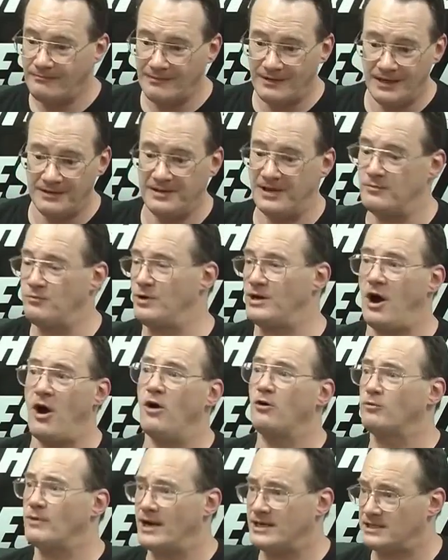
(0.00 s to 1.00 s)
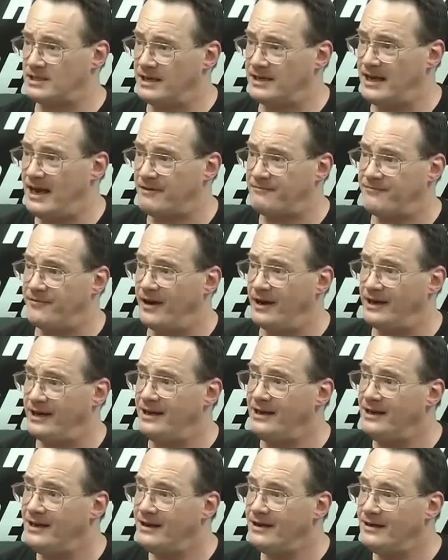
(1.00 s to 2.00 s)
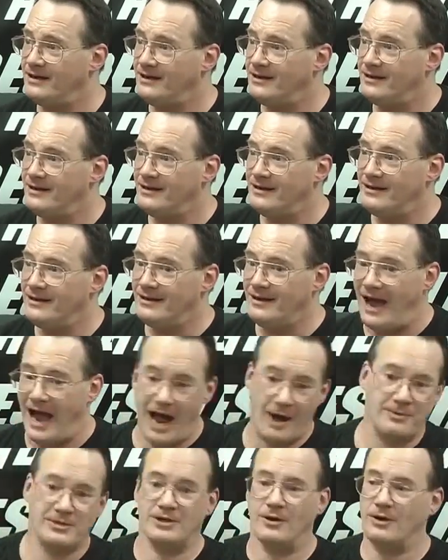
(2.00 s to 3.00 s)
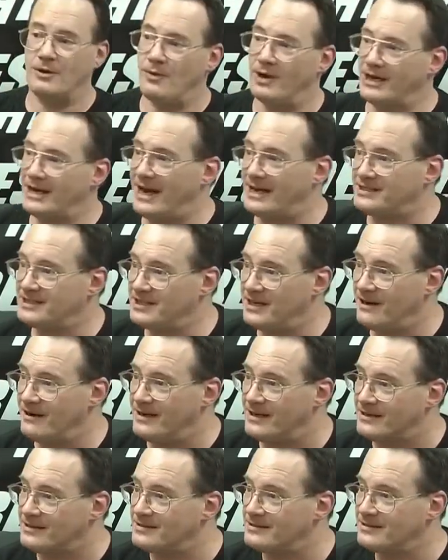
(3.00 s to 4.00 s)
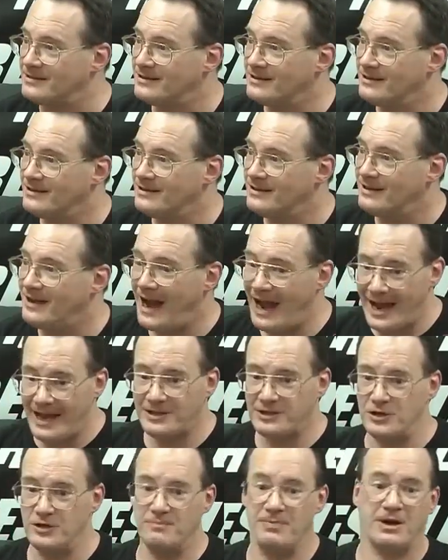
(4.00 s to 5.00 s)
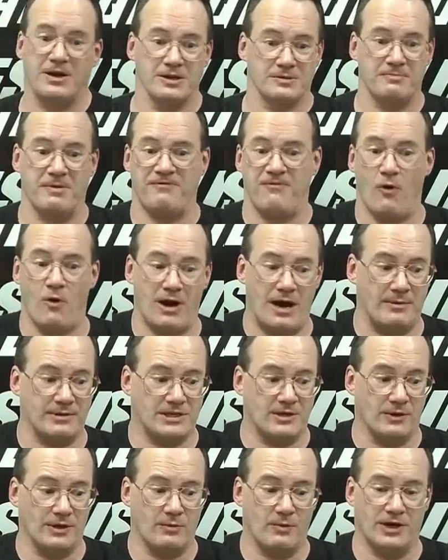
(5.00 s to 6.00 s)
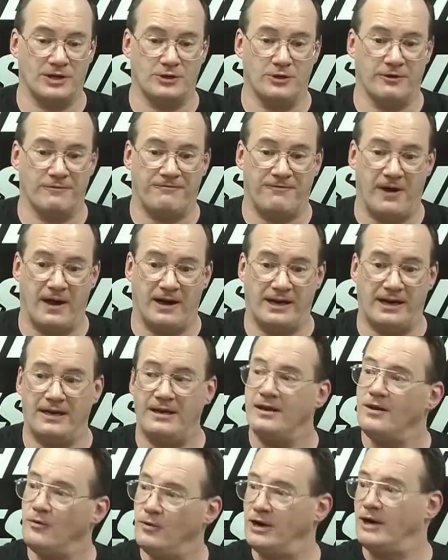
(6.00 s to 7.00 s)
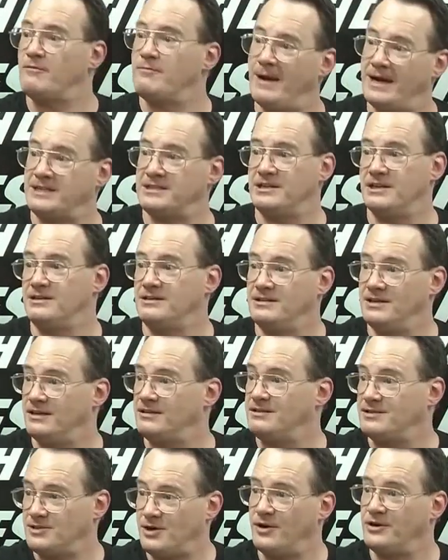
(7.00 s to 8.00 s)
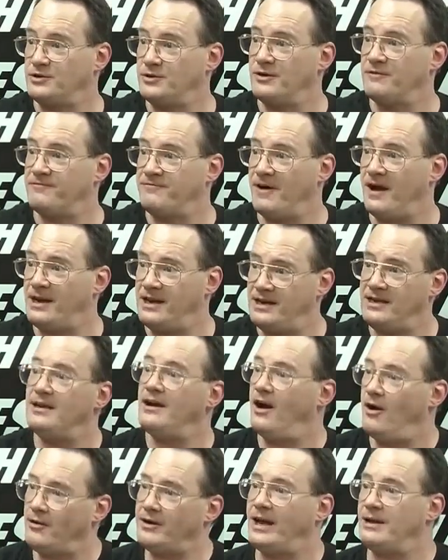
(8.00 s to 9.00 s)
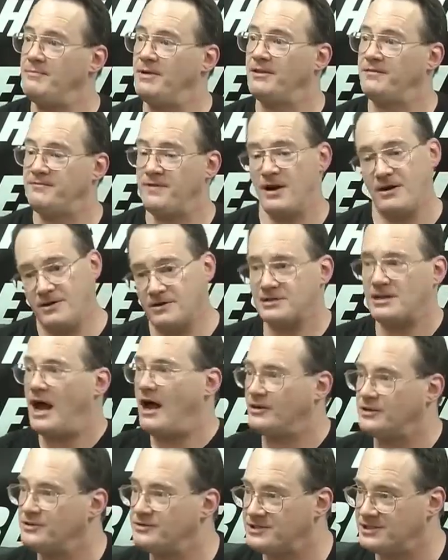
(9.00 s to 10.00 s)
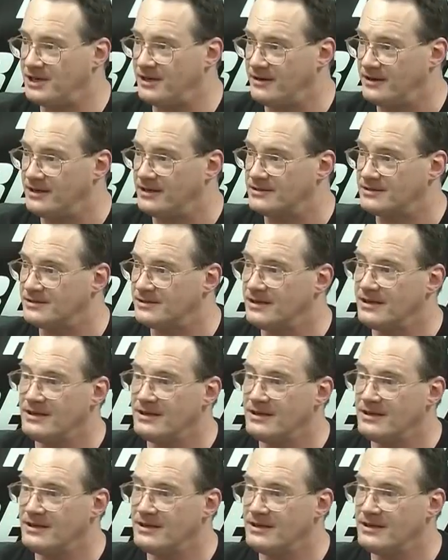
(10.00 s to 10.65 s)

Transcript: Then when all wrestling got funny, I was the only one that got serious. I had to, because before I was the only one doing funny. When everybody did start doing funny, okay, motherfuckers, I'll do serious.